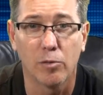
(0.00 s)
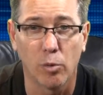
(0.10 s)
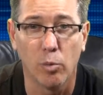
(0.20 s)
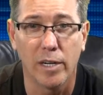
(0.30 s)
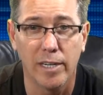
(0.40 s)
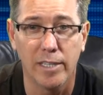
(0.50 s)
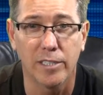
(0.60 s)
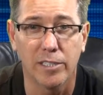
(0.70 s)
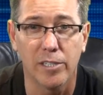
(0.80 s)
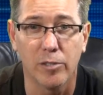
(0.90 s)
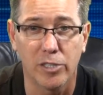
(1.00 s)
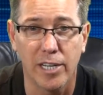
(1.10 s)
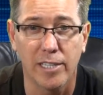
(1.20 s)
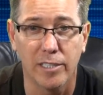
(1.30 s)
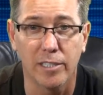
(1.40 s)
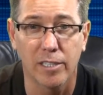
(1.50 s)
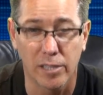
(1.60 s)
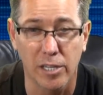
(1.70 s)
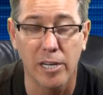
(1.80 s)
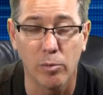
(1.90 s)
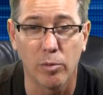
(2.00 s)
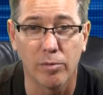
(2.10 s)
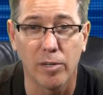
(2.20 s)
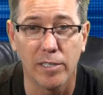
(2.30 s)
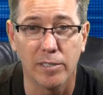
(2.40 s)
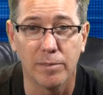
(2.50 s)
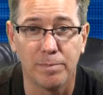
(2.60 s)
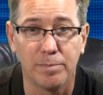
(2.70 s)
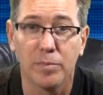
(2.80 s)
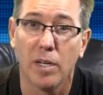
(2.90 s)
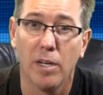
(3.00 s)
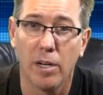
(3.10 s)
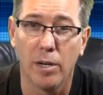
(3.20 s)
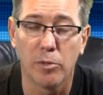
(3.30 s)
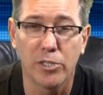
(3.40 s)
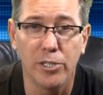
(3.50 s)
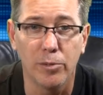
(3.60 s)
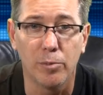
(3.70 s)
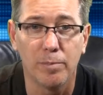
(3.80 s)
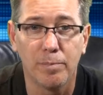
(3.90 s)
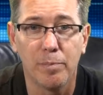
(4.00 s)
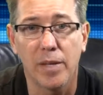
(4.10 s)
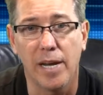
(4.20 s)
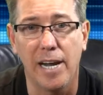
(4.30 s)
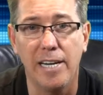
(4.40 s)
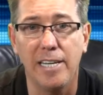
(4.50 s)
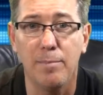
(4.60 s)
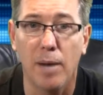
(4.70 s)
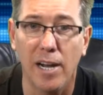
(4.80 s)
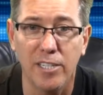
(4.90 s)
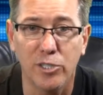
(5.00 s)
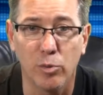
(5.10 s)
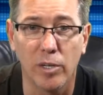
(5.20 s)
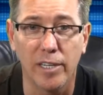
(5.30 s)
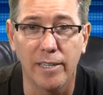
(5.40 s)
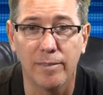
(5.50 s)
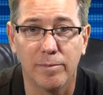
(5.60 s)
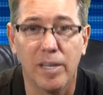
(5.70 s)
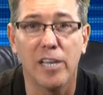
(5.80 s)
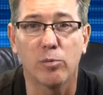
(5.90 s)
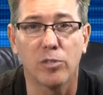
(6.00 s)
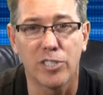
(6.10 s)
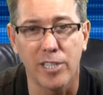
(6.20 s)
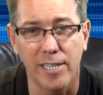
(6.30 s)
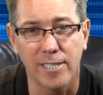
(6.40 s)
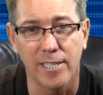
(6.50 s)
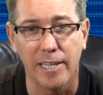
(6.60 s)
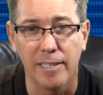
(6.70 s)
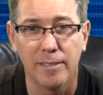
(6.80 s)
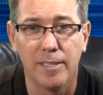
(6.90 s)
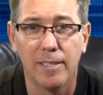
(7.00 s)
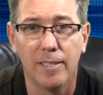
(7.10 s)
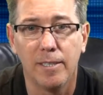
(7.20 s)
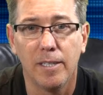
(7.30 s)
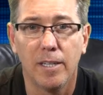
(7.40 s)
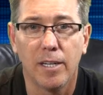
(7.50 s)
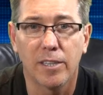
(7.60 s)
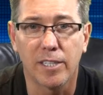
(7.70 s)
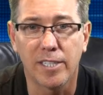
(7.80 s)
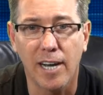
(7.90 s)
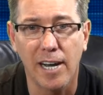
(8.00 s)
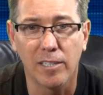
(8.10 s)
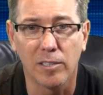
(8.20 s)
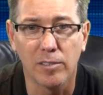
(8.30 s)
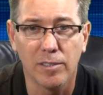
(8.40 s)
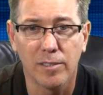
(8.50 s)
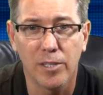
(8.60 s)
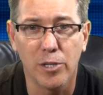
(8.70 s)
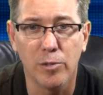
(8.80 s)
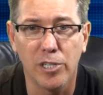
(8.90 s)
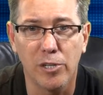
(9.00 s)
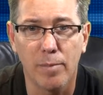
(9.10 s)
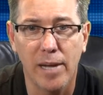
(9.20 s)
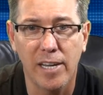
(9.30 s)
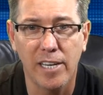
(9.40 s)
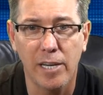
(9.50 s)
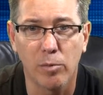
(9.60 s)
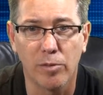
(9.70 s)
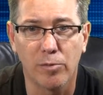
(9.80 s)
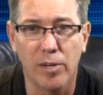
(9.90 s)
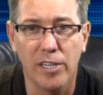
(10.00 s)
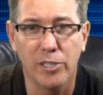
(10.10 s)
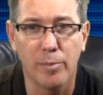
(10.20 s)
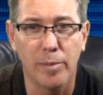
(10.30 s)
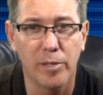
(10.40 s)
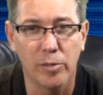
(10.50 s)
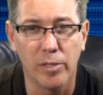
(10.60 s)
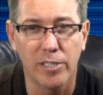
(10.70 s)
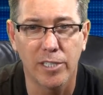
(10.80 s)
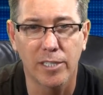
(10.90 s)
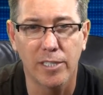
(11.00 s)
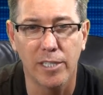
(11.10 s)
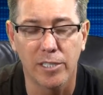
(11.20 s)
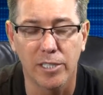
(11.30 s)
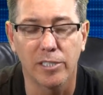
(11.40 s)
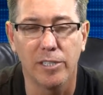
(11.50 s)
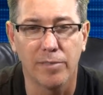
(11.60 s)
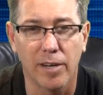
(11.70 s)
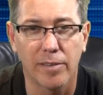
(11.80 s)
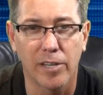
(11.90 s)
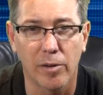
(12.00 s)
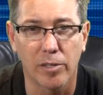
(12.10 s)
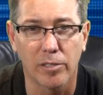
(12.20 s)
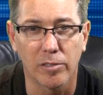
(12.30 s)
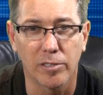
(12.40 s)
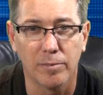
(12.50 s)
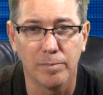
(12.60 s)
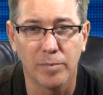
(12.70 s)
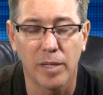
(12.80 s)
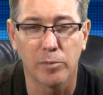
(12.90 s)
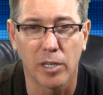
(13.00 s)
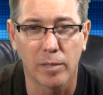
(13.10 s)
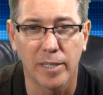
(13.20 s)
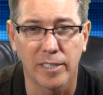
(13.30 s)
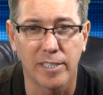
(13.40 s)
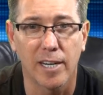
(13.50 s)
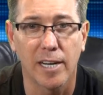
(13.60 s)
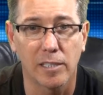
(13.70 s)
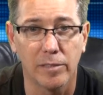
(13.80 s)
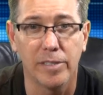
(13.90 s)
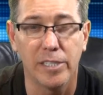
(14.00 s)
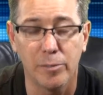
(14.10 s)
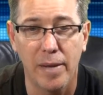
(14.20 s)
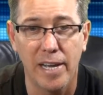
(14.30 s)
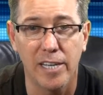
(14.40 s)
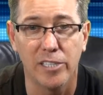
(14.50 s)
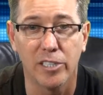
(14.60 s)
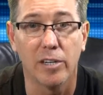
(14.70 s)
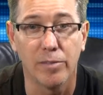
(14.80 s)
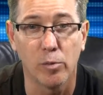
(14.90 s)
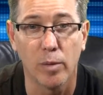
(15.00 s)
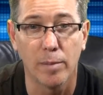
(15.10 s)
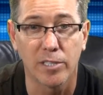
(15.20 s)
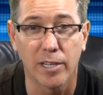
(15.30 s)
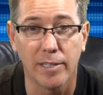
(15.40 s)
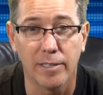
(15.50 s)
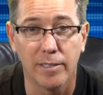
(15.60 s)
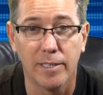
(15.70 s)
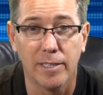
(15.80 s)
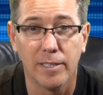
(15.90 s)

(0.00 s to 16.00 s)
for what it is that you're chasing, the keyword phrase. Number two, 80 minus 20 equals 60. The title using your main keyword phrase should be between 60 and 65 characters. I'm talking about the title of each page of your website.